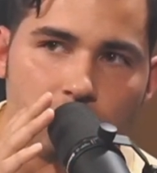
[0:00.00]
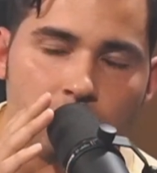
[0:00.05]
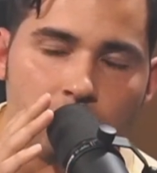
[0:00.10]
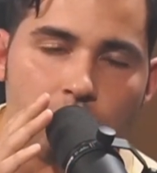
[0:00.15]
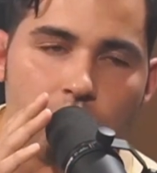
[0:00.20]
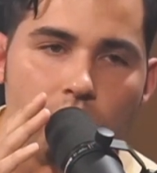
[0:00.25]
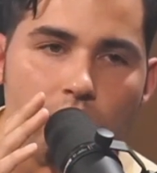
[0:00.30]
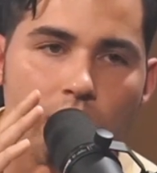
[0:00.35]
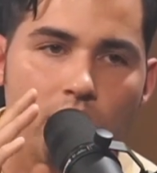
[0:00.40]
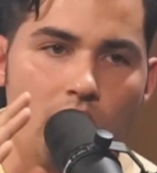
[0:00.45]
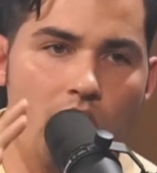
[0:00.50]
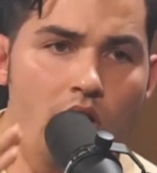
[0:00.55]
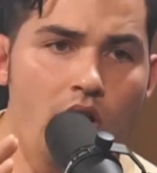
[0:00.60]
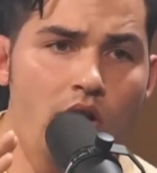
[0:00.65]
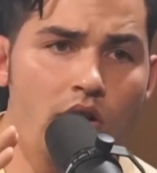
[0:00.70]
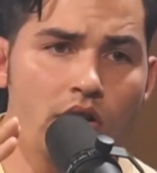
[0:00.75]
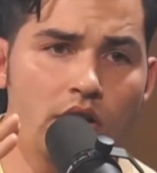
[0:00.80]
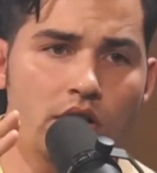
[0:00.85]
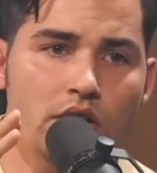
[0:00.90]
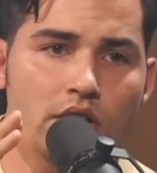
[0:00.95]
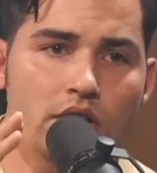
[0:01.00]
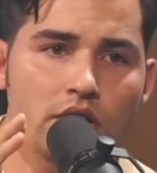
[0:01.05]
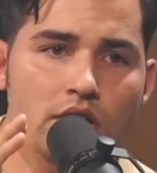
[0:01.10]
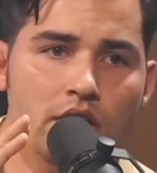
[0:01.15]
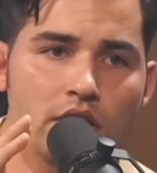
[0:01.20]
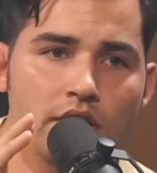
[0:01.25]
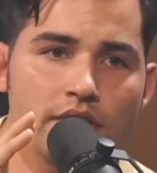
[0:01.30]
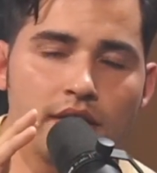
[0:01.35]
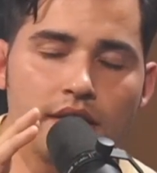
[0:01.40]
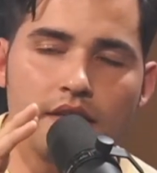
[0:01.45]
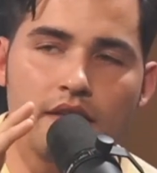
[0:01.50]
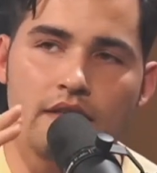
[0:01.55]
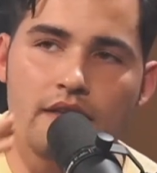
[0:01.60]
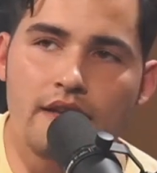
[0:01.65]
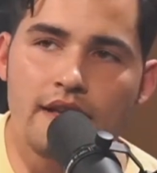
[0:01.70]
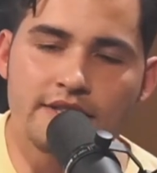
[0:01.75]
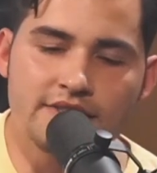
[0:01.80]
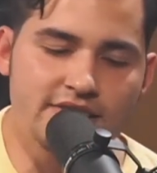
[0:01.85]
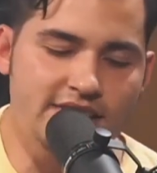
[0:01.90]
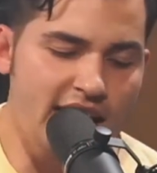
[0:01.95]
of all the,
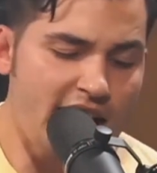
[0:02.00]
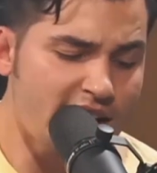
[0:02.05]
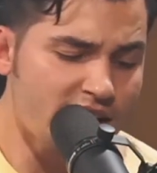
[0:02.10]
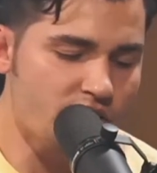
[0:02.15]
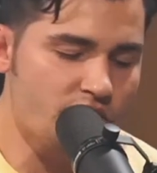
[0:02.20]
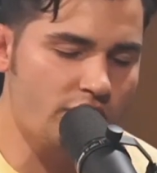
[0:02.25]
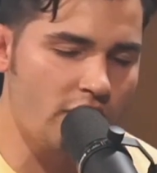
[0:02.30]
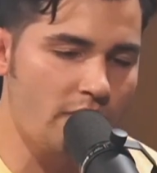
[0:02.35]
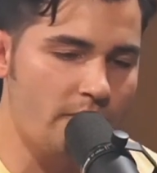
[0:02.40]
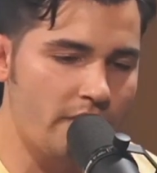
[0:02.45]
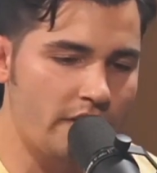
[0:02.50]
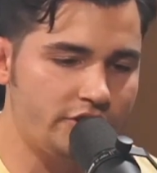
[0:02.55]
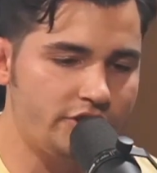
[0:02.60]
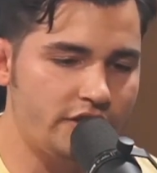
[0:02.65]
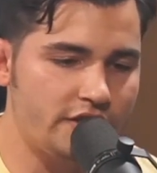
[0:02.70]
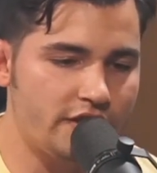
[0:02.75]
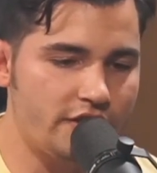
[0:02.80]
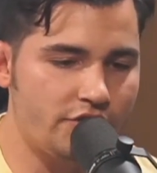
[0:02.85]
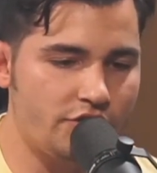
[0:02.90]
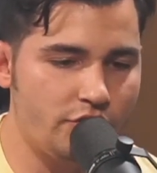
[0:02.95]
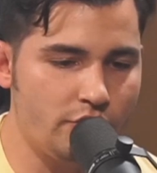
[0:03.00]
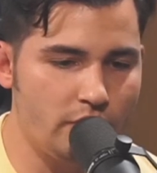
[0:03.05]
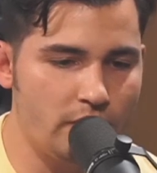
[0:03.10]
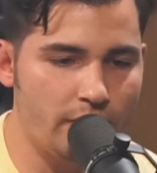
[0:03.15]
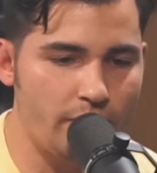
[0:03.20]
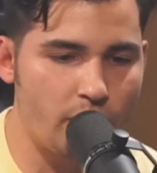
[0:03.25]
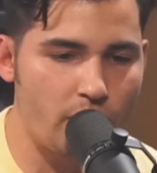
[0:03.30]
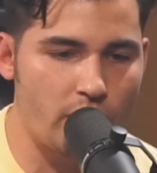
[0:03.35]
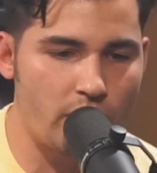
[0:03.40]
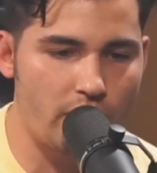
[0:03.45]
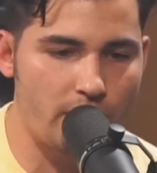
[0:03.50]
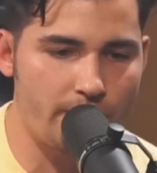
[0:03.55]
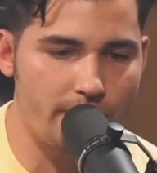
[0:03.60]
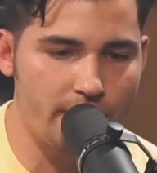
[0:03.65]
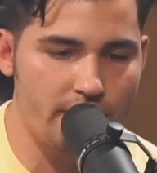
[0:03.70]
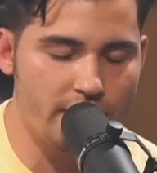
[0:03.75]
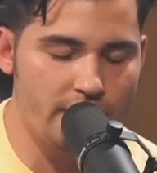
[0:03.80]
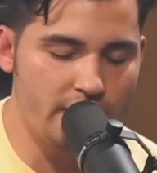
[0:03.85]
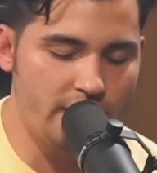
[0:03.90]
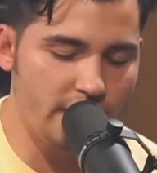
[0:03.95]
it's not so much that this
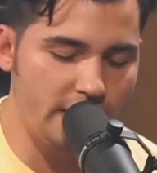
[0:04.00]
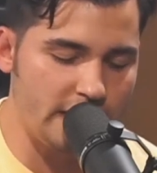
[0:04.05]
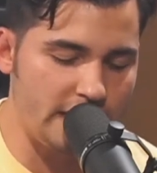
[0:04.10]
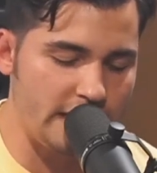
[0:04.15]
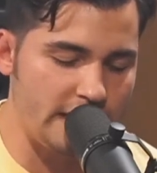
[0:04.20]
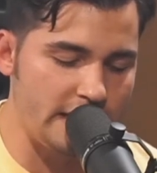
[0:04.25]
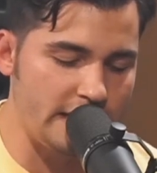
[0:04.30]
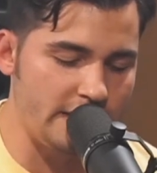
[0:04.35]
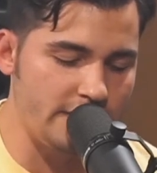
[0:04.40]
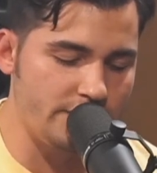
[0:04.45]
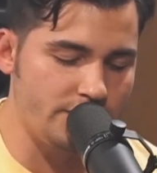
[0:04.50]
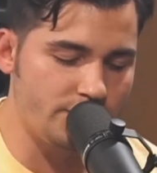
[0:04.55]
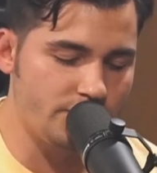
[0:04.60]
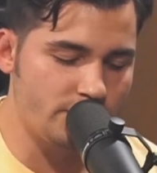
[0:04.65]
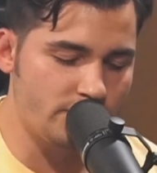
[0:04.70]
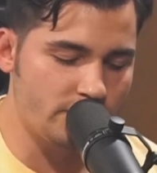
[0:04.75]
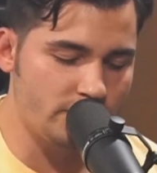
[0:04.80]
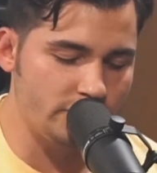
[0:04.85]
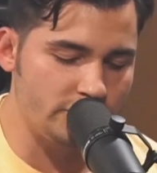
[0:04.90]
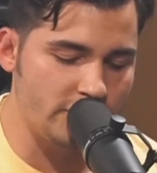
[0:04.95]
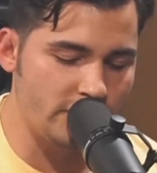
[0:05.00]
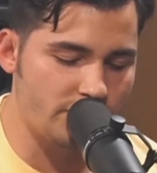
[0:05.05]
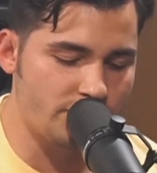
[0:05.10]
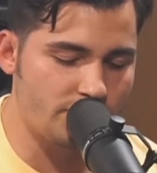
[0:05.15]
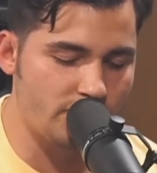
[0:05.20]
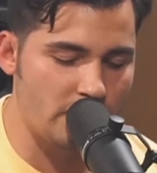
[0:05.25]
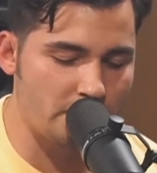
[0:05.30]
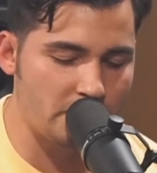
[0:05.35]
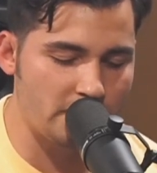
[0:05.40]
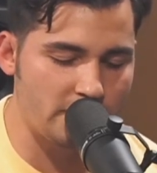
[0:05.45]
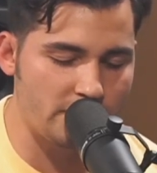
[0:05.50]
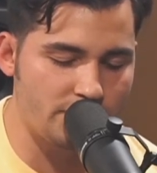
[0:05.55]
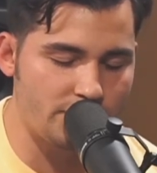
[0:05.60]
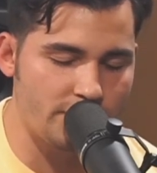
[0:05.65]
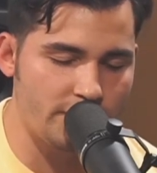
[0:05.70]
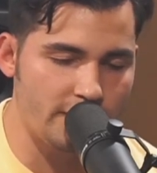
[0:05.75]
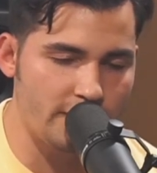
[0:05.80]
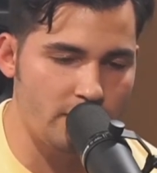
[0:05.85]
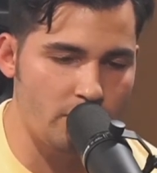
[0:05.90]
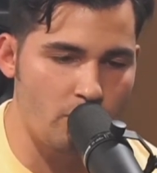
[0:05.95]
uniform is just something that's
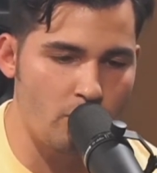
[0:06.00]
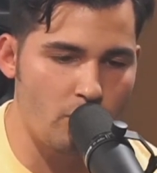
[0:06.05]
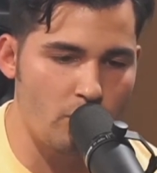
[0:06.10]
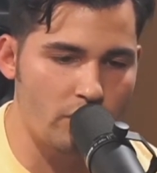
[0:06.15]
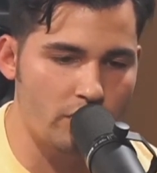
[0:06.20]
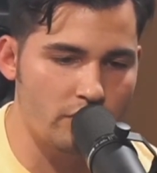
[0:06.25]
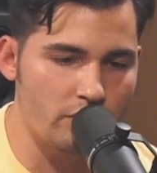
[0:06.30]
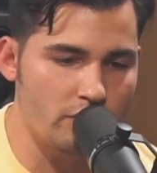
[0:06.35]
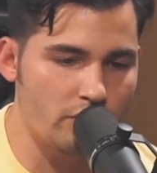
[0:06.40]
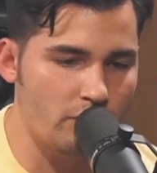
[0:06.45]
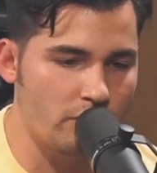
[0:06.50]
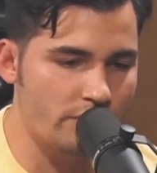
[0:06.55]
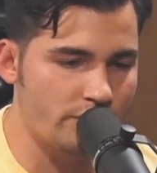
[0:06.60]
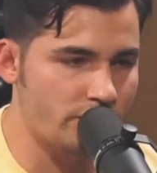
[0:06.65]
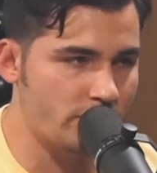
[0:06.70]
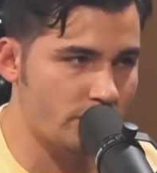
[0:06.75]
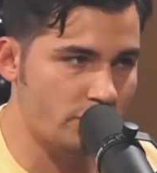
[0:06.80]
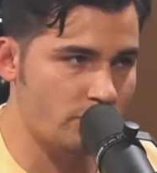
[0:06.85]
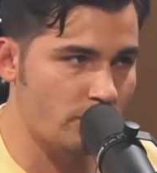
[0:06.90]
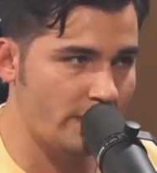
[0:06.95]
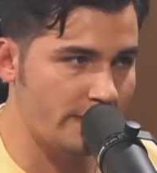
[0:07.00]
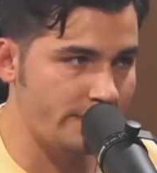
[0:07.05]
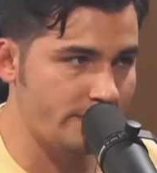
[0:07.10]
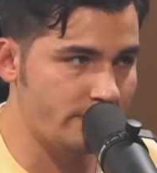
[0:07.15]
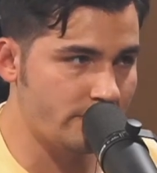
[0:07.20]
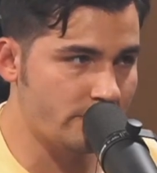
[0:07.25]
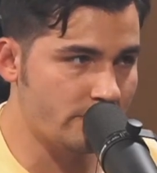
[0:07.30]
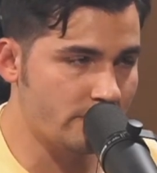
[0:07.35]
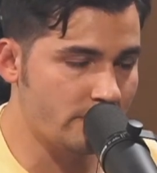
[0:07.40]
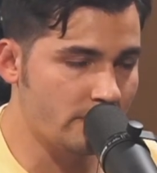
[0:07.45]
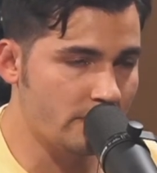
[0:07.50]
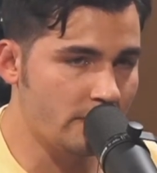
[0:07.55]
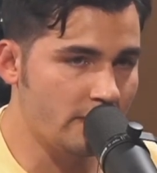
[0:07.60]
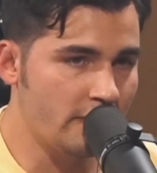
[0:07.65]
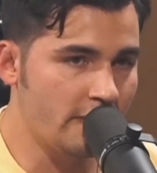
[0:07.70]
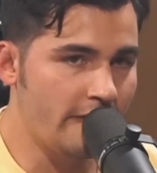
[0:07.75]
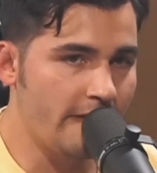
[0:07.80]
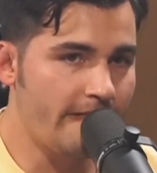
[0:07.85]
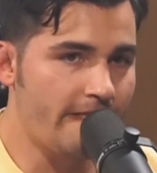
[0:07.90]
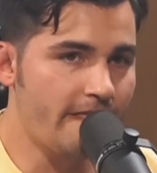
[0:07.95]
going to get worn once or twice. Mm -hmm.